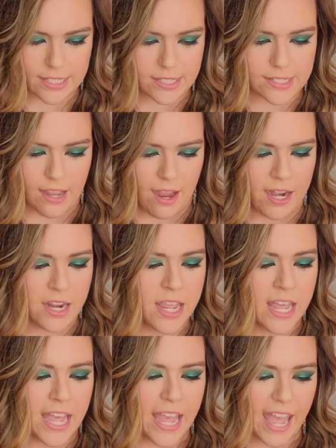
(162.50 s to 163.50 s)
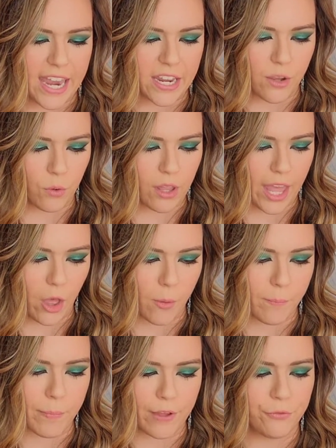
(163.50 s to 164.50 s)
inside, and it will
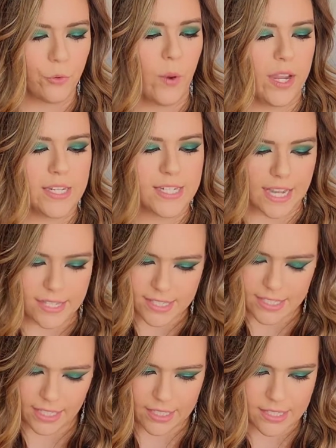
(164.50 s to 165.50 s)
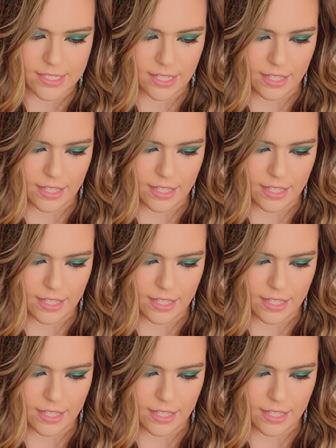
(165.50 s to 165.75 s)
help buff away dead skin,